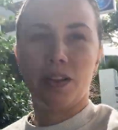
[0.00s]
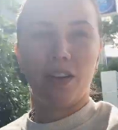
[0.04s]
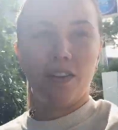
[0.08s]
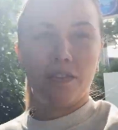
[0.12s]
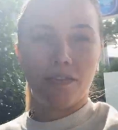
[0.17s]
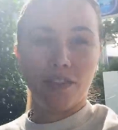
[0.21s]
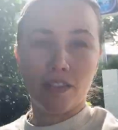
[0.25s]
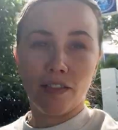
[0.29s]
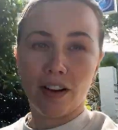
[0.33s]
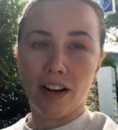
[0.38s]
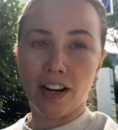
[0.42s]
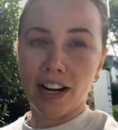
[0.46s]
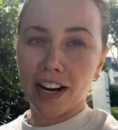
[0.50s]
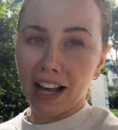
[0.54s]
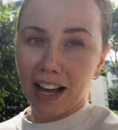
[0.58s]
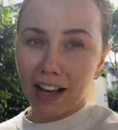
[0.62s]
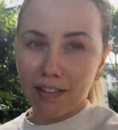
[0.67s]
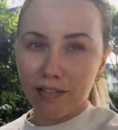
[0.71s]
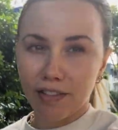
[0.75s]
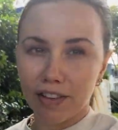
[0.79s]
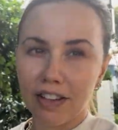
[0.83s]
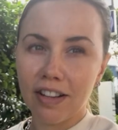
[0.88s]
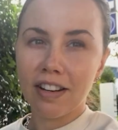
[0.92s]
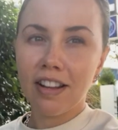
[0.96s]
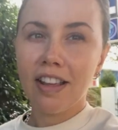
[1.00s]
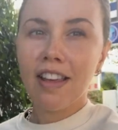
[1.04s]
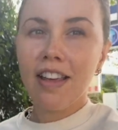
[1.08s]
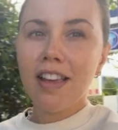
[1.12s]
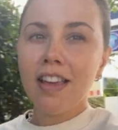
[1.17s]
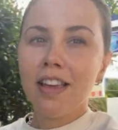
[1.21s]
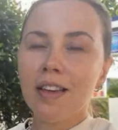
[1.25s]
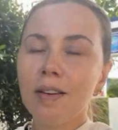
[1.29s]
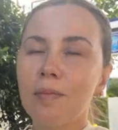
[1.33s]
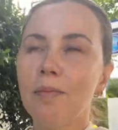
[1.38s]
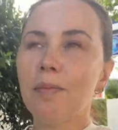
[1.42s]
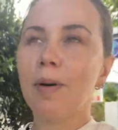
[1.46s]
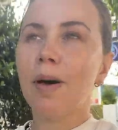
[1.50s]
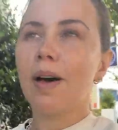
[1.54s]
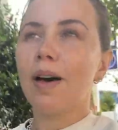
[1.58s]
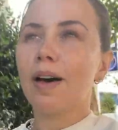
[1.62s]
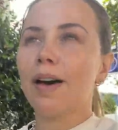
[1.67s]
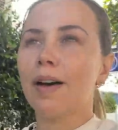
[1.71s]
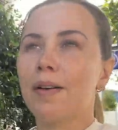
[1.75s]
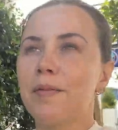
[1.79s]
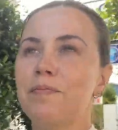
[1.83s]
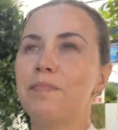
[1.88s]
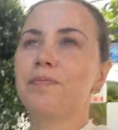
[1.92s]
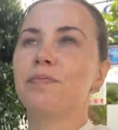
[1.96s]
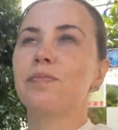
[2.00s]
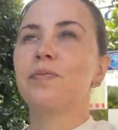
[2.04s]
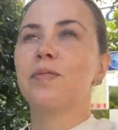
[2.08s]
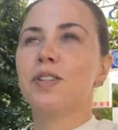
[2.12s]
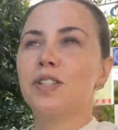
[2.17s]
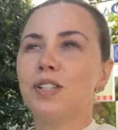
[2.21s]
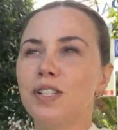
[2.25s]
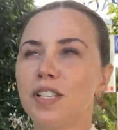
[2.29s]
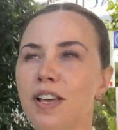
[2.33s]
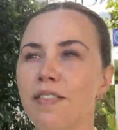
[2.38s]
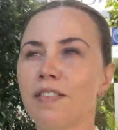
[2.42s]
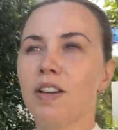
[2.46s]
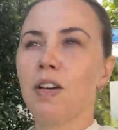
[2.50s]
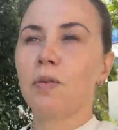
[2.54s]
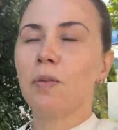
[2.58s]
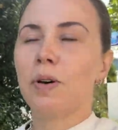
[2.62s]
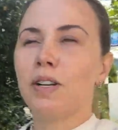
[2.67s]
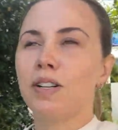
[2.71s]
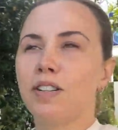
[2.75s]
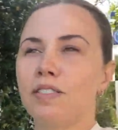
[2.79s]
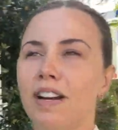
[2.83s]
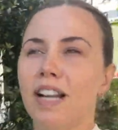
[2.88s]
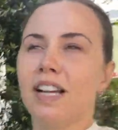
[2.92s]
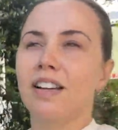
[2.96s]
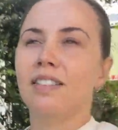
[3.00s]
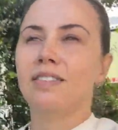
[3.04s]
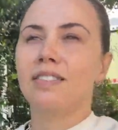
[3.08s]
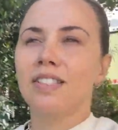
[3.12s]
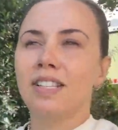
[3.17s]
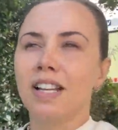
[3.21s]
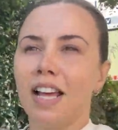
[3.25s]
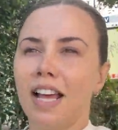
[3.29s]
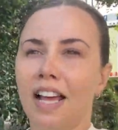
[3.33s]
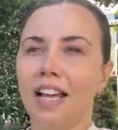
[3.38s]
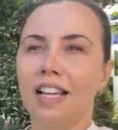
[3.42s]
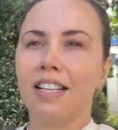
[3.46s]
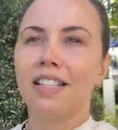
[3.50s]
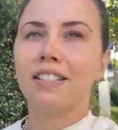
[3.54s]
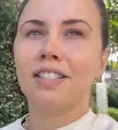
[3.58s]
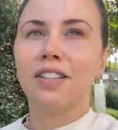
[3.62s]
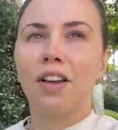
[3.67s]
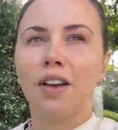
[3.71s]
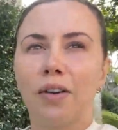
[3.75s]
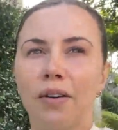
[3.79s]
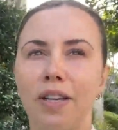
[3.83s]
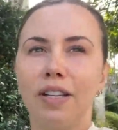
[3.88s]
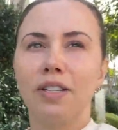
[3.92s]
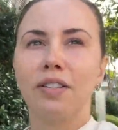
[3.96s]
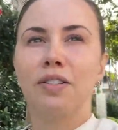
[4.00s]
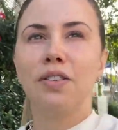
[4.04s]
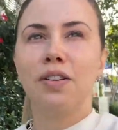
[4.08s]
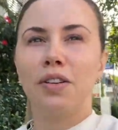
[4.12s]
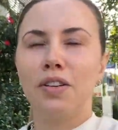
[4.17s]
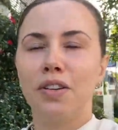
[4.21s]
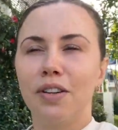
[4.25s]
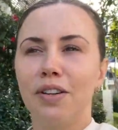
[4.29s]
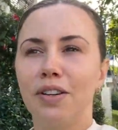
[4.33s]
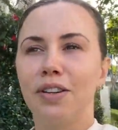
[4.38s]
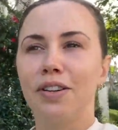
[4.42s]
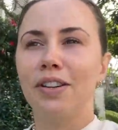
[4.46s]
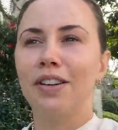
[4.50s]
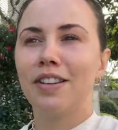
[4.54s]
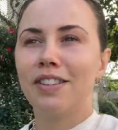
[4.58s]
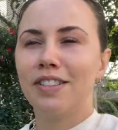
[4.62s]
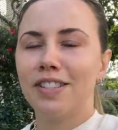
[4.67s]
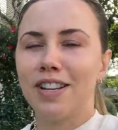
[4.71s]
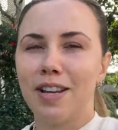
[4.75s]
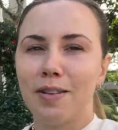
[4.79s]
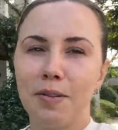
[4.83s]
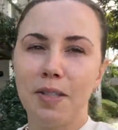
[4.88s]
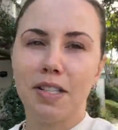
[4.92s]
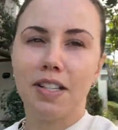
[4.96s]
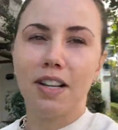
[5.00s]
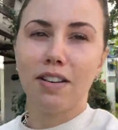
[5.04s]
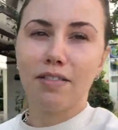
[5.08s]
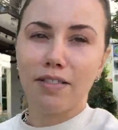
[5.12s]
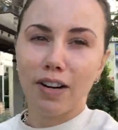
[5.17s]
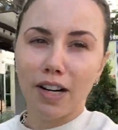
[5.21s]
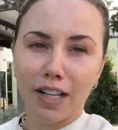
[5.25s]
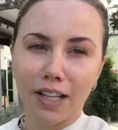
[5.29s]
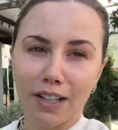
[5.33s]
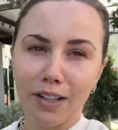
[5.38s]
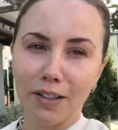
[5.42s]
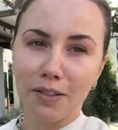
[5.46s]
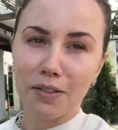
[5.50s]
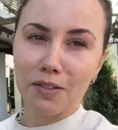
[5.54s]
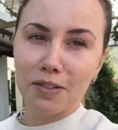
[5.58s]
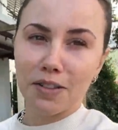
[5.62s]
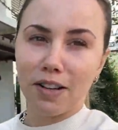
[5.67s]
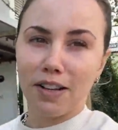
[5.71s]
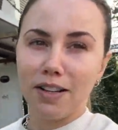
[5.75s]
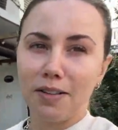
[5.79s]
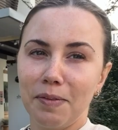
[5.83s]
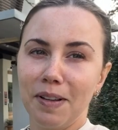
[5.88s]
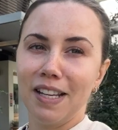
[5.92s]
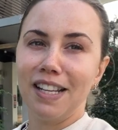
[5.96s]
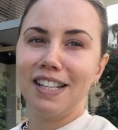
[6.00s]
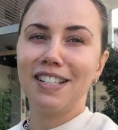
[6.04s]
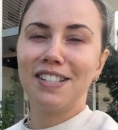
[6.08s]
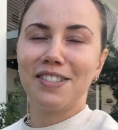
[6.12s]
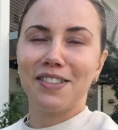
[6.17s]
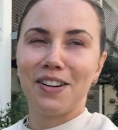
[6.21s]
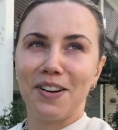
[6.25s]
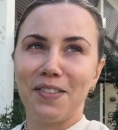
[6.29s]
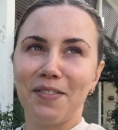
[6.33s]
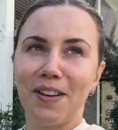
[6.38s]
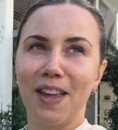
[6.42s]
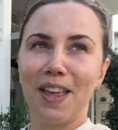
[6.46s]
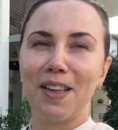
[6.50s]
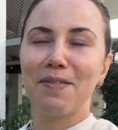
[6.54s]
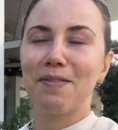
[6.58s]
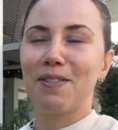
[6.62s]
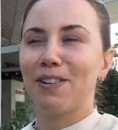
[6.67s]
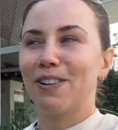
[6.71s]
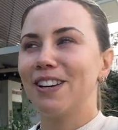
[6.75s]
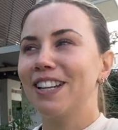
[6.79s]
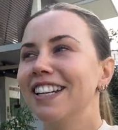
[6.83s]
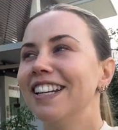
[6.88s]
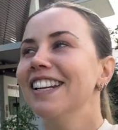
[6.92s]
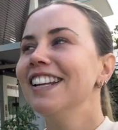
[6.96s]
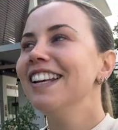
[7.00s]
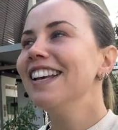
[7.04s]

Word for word: go for a run and haven't. But we're just having a wander round and going to, James is now running alongside me to try and make a point.